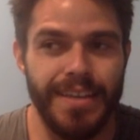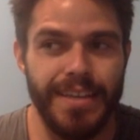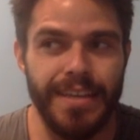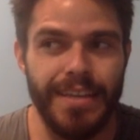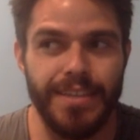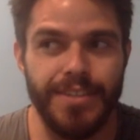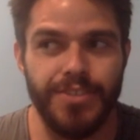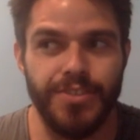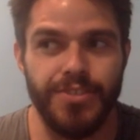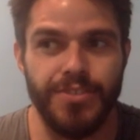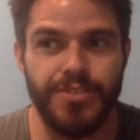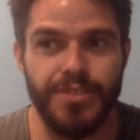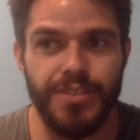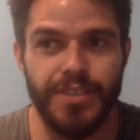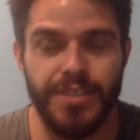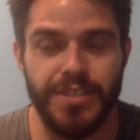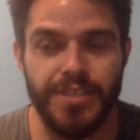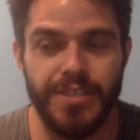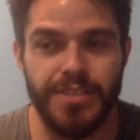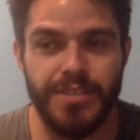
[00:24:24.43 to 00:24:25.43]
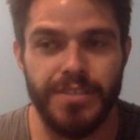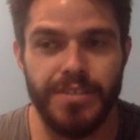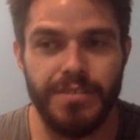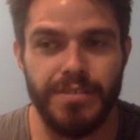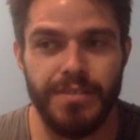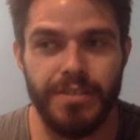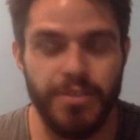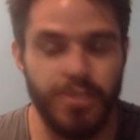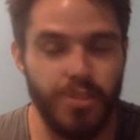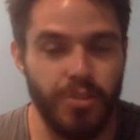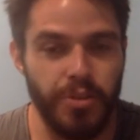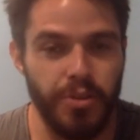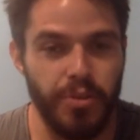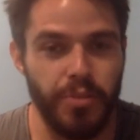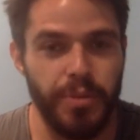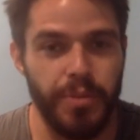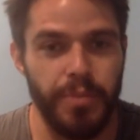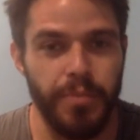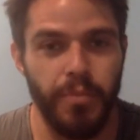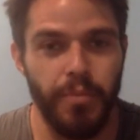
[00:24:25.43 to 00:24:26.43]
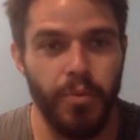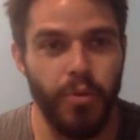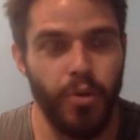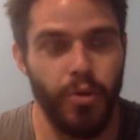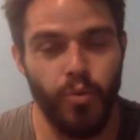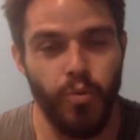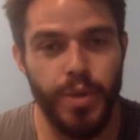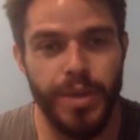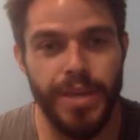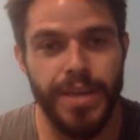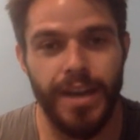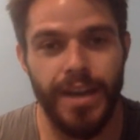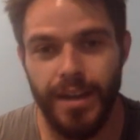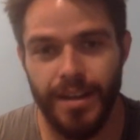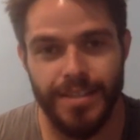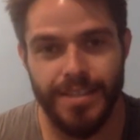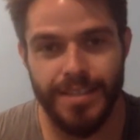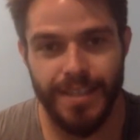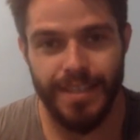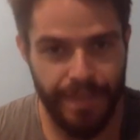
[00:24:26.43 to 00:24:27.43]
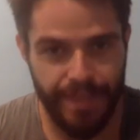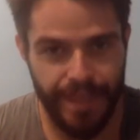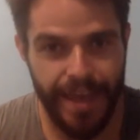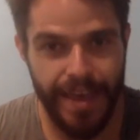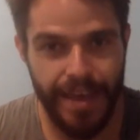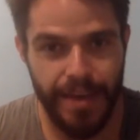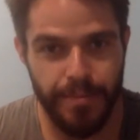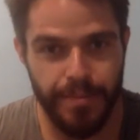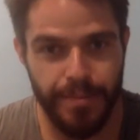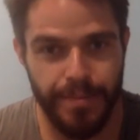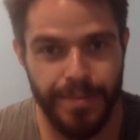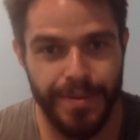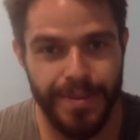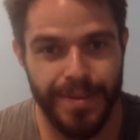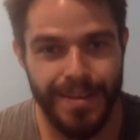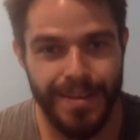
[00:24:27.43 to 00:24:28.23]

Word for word: it's, it's, there's a little bit more we, us, and them